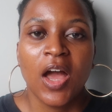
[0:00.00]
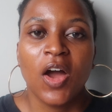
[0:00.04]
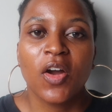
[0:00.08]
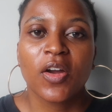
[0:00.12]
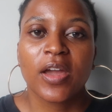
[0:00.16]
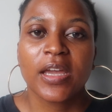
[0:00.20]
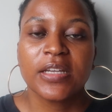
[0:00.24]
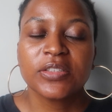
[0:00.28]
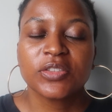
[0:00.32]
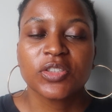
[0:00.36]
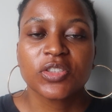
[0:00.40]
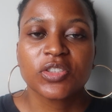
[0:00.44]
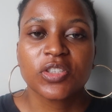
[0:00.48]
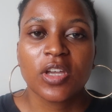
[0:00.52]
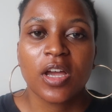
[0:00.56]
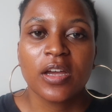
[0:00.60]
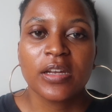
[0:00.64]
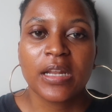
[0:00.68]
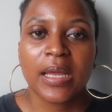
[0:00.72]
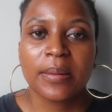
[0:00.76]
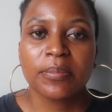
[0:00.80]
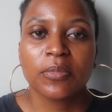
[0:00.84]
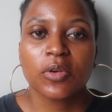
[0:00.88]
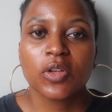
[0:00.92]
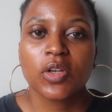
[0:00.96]
Okay, to start,
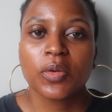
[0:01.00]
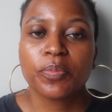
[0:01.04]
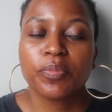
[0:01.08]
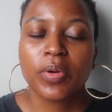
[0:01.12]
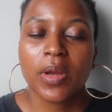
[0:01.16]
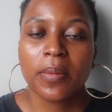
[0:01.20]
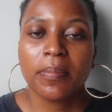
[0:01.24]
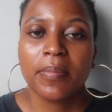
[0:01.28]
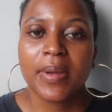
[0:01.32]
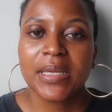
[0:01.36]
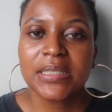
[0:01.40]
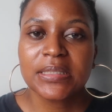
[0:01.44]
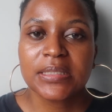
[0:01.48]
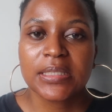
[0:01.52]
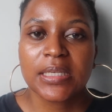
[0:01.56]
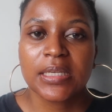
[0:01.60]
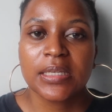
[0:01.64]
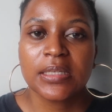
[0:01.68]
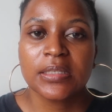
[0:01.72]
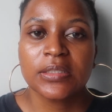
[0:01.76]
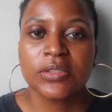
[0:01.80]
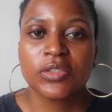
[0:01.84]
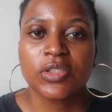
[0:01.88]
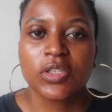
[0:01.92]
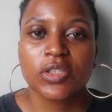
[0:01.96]
I'm going to prep my
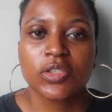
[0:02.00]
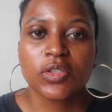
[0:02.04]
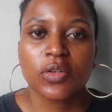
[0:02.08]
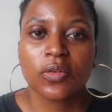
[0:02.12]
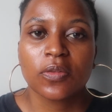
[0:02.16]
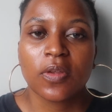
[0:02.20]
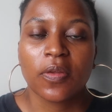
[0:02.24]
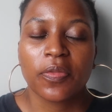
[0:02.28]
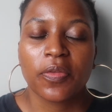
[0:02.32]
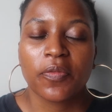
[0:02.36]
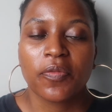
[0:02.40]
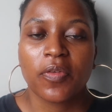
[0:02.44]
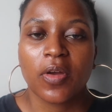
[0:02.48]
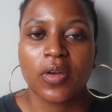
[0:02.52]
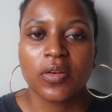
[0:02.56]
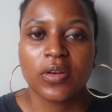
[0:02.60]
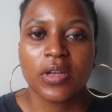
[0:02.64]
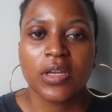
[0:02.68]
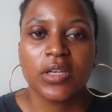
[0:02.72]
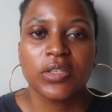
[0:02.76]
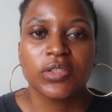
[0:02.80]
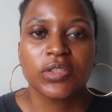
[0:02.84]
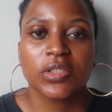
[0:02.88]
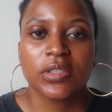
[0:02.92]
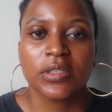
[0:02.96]
skin just so that the
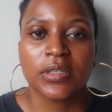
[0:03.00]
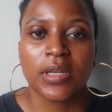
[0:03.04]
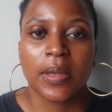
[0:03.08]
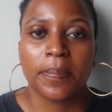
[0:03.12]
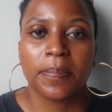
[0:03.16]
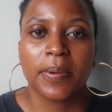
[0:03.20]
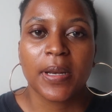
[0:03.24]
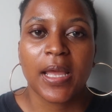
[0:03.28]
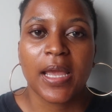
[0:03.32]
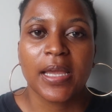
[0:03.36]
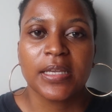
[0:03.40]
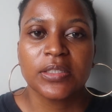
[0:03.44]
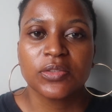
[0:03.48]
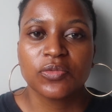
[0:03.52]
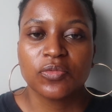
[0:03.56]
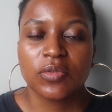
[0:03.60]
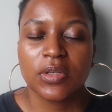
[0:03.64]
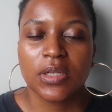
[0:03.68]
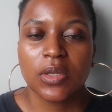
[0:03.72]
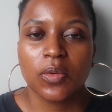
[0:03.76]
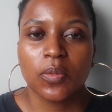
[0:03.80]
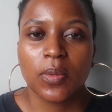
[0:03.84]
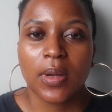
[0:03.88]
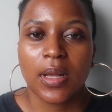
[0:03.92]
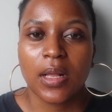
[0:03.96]
foundation applies
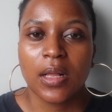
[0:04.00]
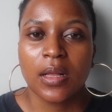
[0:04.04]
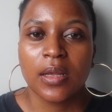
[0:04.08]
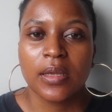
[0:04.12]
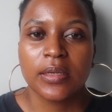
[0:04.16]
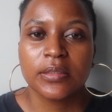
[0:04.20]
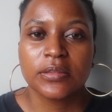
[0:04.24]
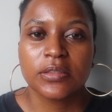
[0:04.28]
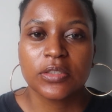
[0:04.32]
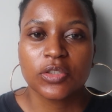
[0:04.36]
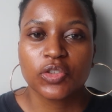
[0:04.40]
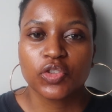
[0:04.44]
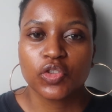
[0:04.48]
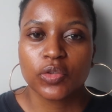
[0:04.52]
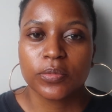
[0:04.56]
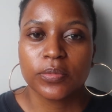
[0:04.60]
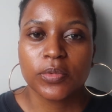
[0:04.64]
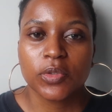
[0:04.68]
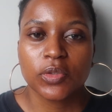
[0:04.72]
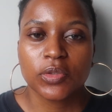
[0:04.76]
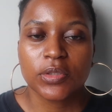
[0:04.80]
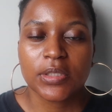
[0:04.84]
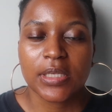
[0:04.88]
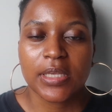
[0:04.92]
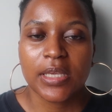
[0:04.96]
really well and
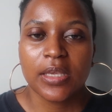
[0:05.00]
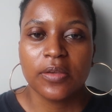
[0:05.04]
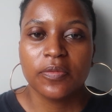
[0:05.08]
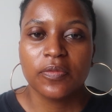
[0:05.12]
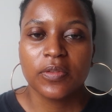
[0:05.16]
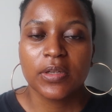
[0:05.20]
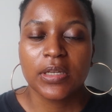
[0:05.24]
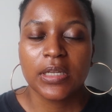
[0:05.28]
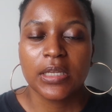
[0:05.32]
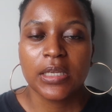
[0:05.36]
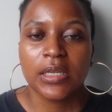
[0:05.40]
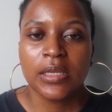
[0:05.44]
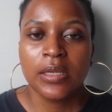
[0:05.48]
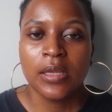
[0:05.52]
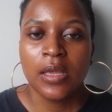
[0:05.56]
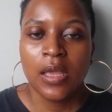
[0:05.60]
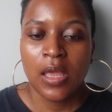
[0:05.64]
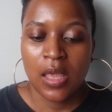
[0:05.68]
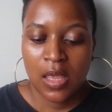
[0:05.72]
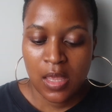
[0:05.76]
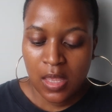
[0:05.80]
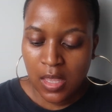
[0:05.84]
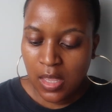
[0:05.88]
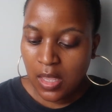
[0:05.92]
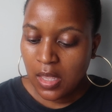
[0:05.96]
distributes evenly.
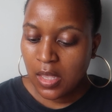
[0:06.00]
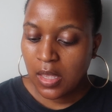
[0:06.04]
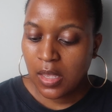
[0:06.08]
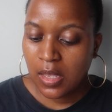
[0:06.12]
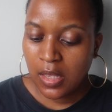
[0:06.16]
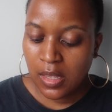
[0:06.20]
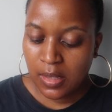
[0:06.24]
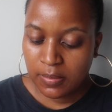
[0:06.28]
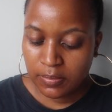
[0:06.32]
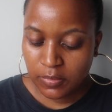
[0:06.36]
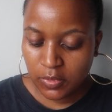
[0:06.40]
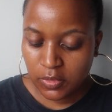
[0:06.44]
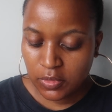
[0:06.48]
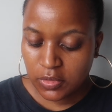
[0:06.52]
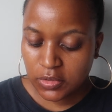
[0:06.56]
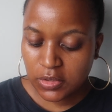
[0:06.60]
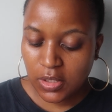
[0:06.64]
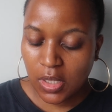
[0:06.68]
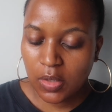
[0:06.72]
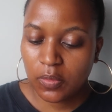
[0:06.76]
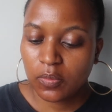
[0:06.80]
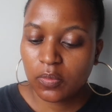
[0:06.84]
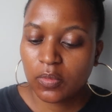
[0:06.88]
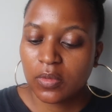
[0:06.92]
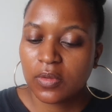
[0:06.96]
I'm going to
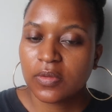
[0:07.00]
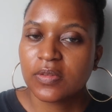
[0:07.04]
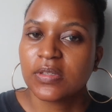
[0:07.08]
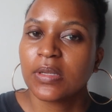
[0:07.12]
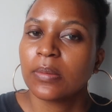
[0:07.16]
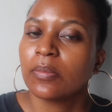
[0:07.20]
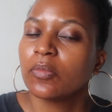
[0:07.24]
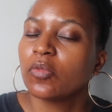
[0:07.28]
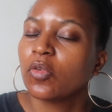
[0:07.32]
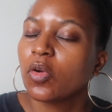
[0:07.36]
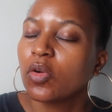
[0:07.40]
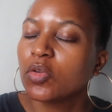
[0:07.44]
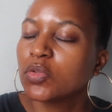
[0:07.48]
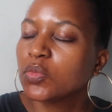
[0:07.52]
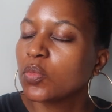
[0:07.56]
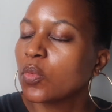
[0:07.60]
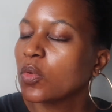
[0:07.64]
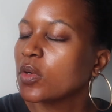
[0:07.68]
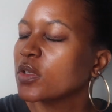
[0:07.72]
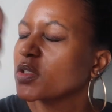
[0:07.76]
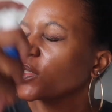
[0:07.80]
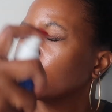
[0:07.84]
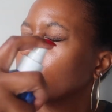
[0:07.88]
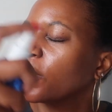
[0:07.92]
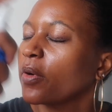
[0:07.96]
start with some rose
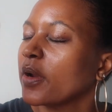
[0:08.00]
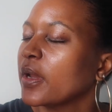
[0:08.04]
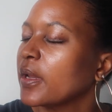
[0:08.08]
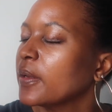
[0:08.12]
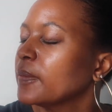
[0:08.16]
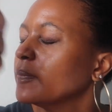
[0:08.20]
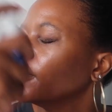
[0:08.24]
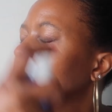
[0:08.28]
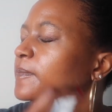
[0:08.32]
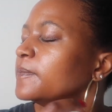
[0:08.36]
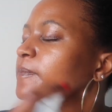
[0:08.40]
water spray.